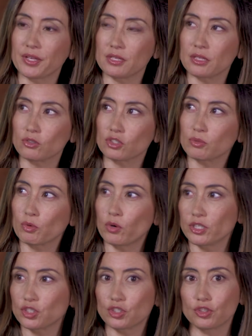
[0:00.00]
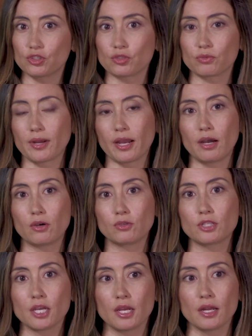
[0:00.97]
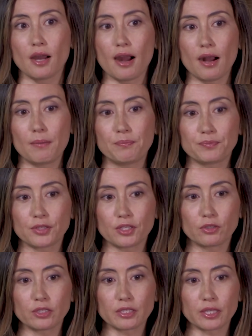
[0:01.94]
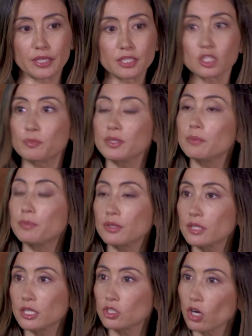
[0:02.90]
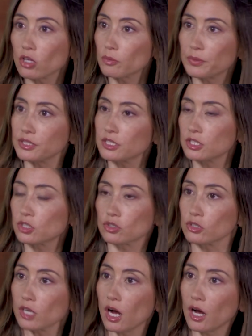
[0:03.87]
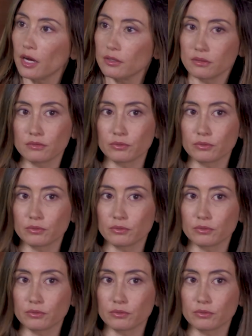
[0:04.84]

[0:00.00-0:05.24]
think there were some questions around, um, you know, can this be a billion dollar business or not?